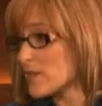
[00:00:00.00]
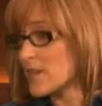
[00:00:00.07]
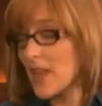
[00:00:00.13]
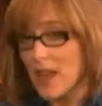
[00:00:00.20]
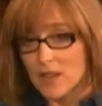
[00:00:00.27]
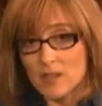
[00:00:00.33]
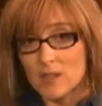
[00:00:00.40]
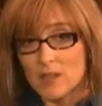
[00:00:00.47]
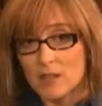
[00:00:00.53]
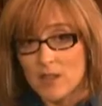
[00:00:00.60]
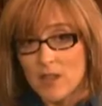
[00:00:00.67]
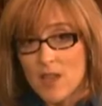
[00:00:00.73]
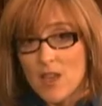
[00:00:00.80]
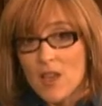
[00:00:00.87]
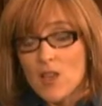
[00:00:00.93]
status.
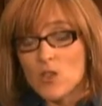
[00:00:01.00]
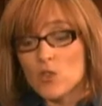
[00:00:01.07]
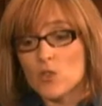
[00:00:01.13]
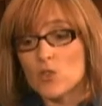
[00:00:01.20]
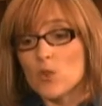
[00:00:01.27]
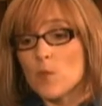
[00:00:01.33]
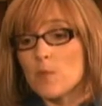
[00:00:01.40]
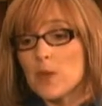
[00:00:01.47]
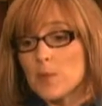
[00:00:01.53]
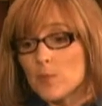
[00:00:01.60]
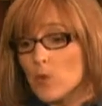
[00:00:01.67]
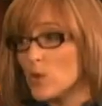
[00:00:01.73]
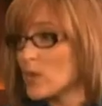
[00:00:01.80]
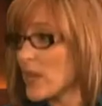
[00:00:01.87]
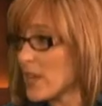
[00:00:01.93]
So
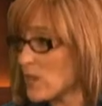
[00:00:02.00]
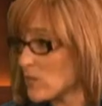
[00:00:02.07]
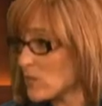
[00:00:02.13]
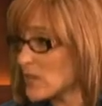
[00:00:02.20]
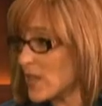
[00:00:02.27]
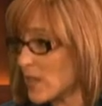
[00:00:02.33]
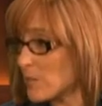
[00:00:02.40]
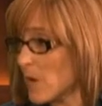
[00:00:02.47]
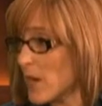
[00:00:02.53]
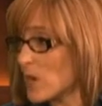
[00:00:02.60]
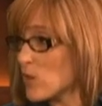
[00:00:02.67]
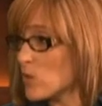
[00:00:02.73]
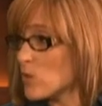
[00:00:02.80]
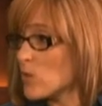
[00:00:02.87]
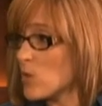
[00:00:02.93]
people, like you said,
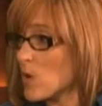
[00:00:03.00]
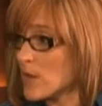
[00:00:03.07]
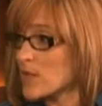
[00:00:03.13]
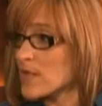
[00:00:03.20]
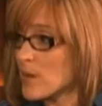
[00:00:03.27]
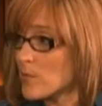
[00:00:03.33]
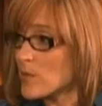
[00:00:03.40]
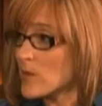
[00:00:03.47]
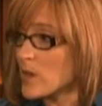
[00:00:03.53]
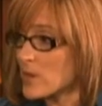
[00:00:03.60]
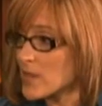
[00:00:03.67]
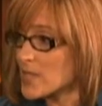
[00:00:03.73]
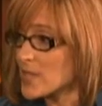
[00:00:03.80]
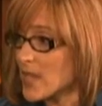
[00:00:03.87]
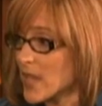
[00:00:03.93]
Michael, who are in
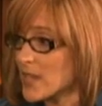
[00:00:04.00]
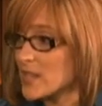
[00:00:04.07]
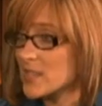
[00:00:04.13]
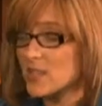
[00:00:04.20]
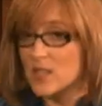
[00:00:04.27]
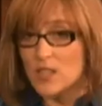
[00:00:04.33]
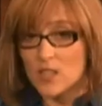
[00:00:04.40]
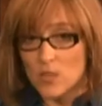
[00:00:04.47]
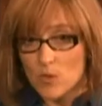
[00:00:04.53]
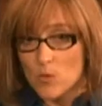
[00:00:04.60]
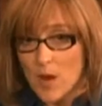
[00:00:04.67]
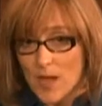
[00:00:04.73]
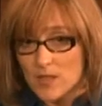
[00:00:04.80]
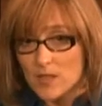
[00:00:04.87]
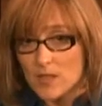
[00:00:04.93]
temporary status in the
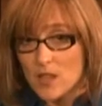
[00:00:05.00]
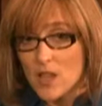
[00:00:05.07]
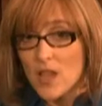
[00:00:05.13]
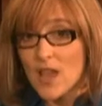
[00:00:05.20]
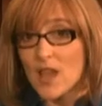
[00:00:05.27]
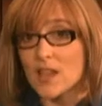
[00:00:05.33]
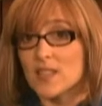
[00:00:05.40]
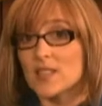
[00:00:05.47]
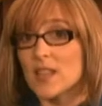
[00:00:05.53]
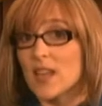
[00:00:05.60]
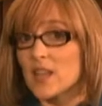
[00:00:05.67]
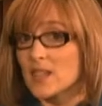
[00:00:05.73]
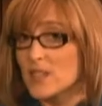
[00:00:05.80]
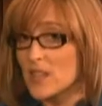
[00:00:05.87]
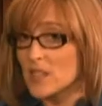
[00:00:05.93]
U.S., a
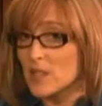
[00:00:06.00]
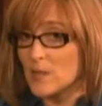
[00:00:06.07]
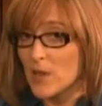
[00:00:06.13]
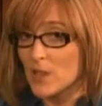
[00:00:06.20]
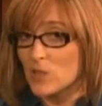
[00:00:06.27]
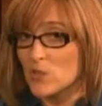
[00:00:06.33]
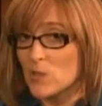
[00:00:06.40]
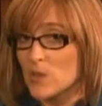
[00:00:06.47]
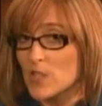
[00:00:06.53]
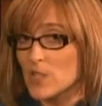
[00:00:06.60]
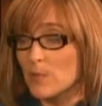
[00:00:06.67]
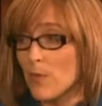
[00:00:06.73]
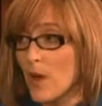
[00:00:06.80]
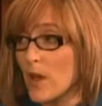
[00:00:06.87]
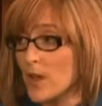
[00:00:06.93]
status that's about to
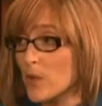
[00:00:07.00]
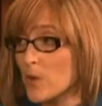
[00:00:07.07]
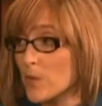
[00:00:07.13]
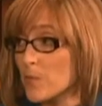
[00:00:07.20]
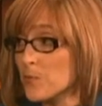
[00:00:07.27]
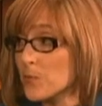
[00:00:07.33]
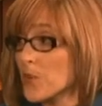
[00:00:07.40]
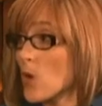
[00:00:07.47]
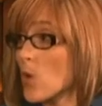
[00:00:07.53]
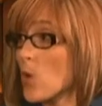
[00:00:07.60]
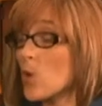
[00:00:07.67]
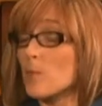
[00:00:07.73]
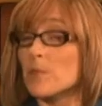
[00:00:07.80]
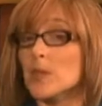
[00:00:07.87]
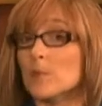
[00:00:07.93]
expire,
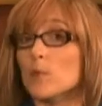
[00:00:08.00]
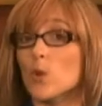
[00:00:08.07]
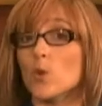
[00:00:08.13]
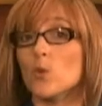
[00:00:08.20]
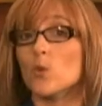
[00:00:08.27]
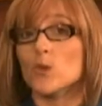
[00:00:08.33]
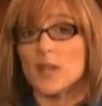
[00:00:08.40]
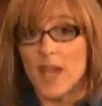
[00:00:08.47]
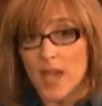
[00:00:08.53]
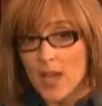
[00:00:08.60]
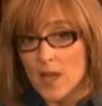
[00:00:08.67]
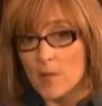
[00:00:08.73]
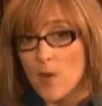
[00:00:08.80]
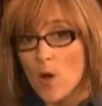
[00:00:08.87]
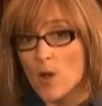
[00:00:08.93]
or people who
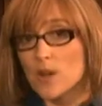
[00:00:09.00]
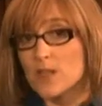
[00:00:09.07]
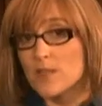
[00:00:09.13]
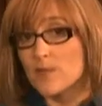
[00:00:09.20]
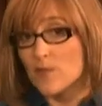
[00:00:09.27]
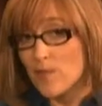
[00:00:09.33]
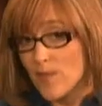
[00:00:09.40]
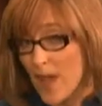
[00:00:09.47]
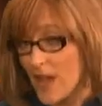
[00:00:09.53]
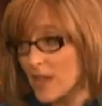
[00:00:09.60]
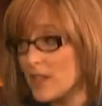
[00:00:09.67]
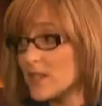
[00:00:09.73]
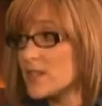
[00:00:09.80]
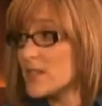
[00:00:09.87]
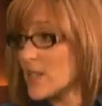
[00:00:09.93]
came on a
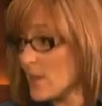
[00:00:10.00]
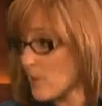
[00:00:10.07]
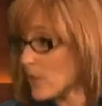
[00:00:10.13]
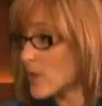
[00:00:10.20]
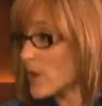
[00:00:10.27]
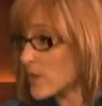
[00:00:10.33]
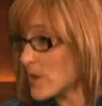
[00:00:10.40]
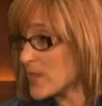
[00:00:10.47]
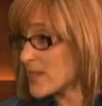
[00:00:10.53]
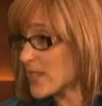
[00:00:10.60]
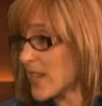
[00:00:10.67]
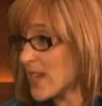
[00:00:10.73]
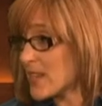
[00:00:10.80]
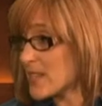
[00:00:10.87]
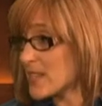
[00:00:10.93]
valid temporary
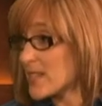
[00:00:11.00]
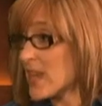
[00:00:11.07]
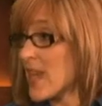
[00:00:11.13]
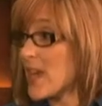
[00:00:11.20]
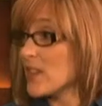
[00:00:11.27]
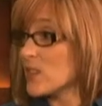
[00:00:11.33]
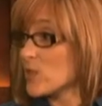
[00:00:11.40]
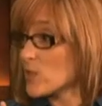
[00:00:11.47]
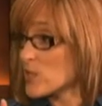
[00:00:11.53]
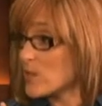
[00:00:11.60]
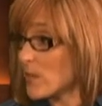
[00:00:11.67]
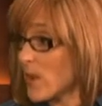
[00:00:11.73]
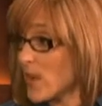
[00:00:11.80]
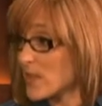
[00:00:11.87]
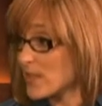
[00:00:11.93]
status and their
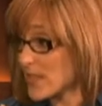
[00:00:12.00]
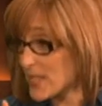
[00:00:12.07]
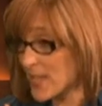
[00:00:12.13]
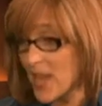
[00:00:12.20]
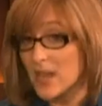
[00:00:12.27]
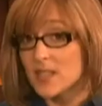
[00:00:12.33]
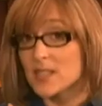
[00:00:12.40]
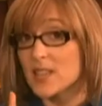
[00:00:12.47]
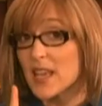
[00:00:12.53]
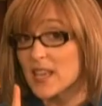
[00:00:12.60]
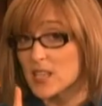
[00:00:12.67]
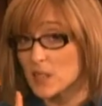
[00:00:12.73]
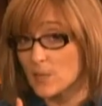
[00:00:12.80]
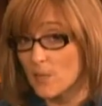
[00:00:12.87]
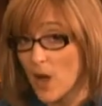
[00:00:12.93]
status
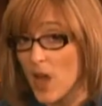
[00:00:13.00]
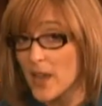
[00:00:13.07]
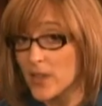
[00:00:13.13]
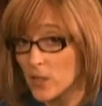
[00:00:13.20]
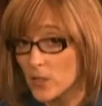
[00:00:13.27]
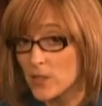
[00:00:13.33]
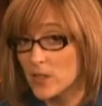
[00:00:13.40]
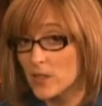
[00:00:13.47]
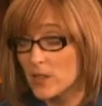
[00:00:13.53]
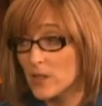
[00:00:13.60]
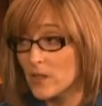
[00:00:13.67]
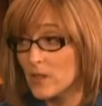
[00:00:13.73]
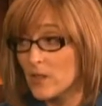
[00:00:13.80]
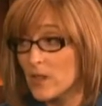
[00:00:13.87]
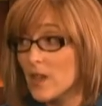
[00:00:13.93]
expired,
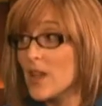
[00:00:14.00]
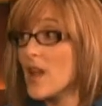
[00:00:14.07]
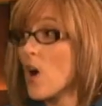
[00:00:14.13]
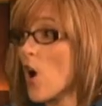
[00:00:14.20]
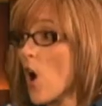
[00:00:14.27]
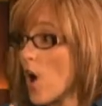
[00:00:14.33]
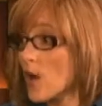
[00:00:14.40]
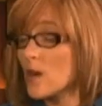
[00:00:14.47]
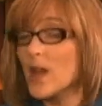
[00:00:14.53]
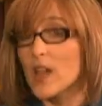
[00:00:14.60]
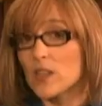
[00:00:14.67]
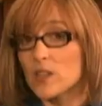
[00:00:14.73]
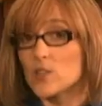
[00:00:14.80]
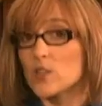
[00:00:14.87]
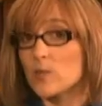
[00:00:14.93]
are
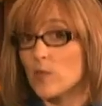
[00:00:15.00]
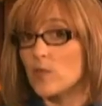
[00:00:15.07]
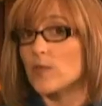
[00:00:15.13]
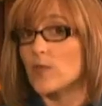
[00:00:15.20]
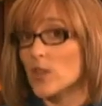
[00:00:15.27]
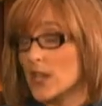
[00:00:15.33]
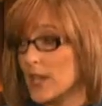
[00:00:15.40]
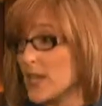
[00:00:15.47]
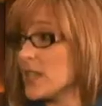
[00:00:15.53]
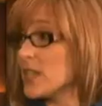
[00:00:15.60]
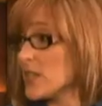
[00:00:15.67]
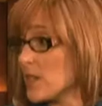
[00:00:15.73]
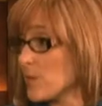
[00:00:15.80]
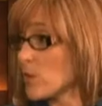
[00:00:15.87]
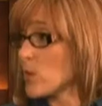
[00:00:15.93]
eligible for
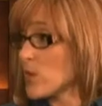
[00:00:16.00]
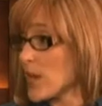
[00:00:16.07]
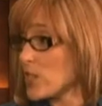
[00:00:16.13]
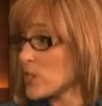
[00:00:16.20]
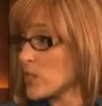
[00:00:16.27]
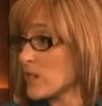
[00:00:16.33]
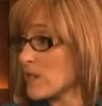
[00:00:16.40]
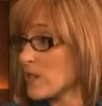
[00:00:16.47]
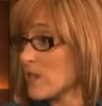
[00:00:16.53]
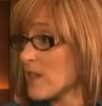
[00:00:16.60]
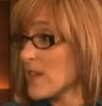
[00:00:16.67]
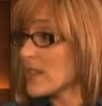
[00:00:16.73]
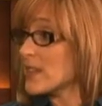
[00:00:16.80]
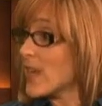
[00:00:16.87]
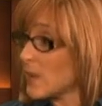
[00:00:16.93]
Canadian immigration.
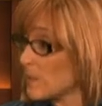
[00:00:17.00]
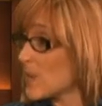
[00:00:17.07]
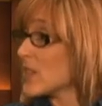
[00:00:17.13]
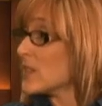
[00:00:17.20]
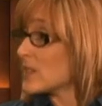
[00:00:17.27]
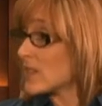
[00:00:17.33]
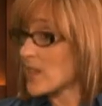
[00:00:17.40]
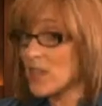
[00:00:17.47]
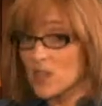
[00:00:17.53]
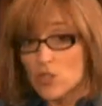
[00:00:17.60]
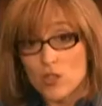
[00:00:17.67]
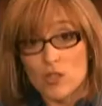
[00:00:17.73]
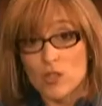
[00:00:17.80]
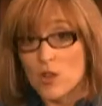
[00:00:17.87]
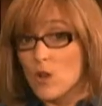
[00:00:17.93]
That means they
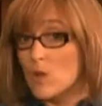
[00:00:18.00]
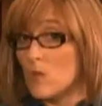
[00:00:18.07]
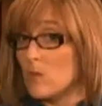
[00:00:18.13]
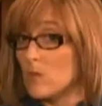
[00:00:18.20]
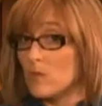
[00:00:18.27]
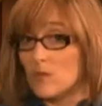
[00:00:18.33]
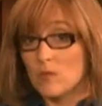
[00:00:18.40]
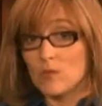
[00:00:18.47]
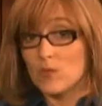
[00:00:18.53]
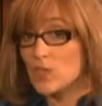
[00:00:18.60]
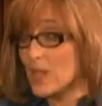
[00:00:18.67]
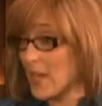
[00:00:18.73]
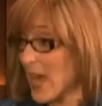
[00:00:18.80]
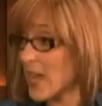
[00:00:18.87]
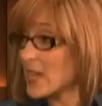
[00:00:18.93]
can just go
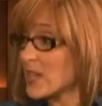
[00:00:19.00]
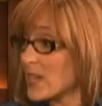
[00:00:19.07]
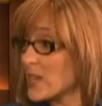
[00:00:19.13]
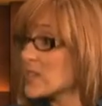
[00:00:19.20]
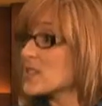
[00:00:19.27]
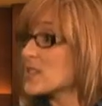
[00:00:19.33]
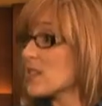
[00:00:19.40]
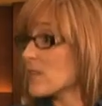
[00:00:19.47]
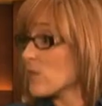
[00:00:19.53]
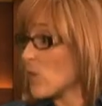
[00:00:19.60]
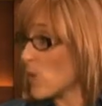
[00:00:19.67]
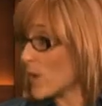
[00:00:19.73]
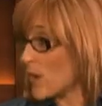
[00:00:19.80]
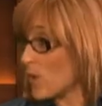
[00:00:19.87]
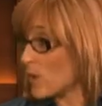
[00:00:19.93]
to Canada instead of
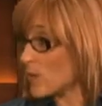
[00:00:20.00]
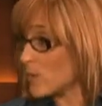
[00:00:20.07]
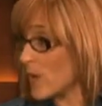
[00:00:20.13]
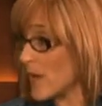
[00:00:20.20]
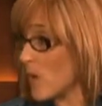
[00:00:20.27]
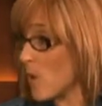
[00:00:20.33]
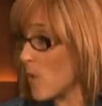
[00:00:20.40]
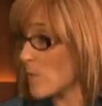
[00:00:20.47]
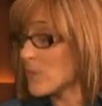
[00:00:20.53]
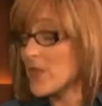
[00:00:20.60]
going all the way home.